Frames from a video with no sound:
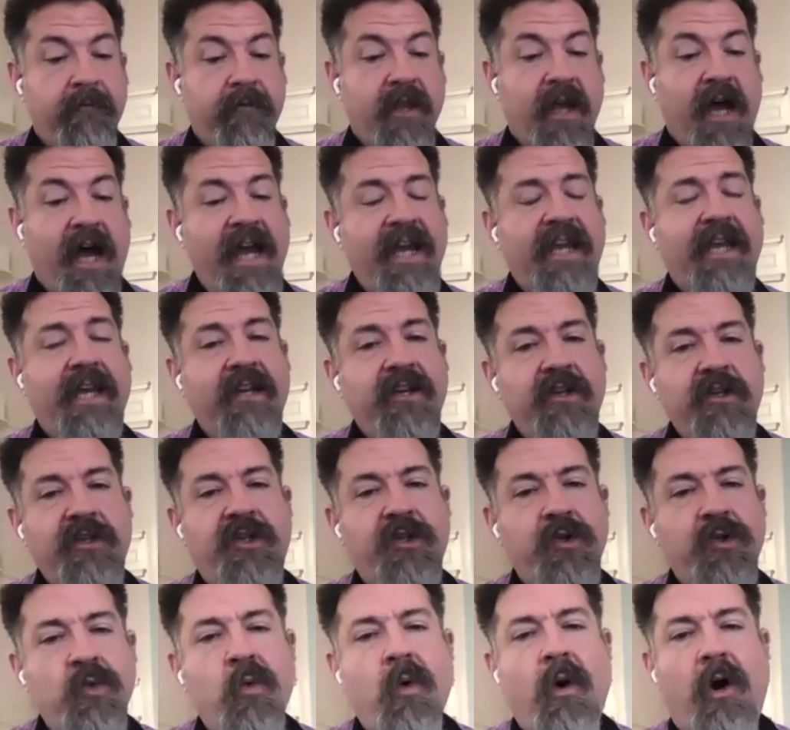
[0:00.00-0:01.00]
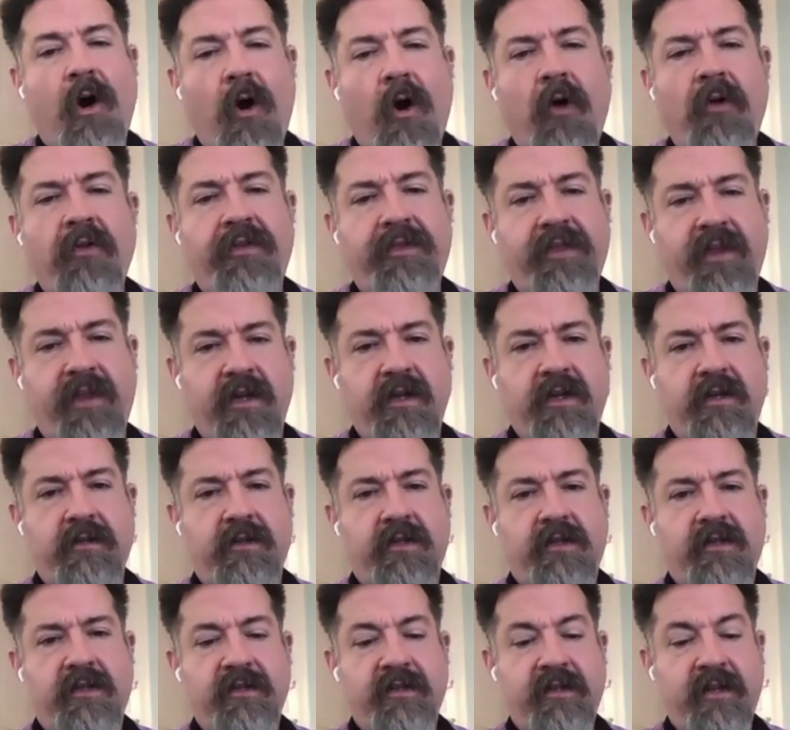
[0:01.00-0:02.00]
I can do all
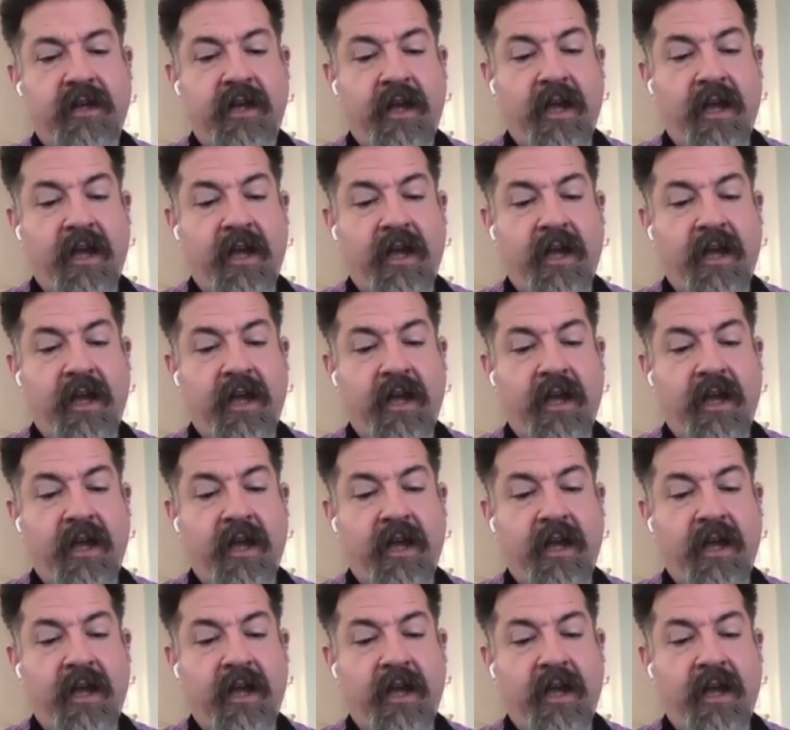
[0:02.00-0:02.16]
things.